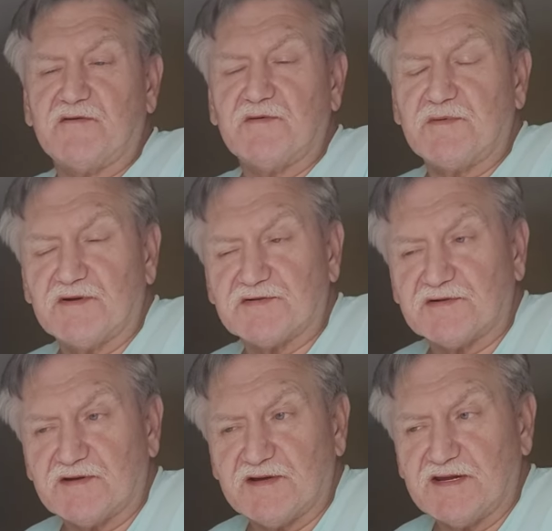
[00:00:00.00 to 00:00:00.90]
groupers,
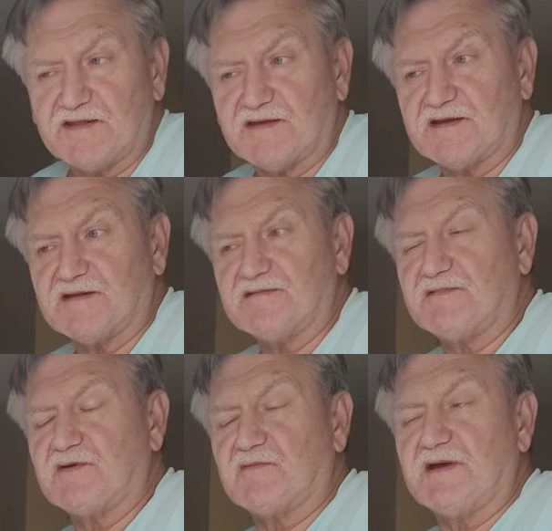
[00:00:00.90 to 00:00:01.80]
or anything.
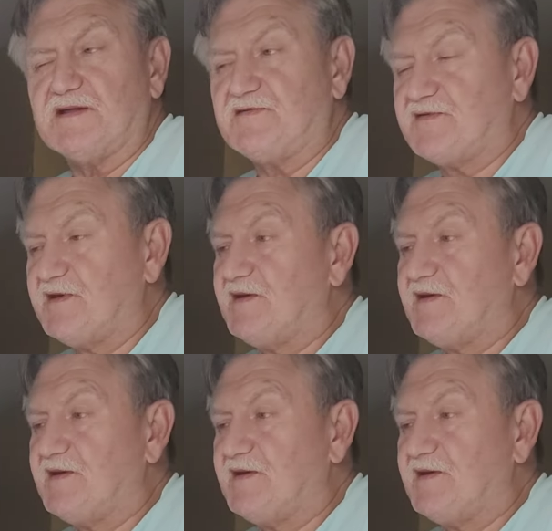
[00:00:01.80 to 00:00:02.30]
No reds.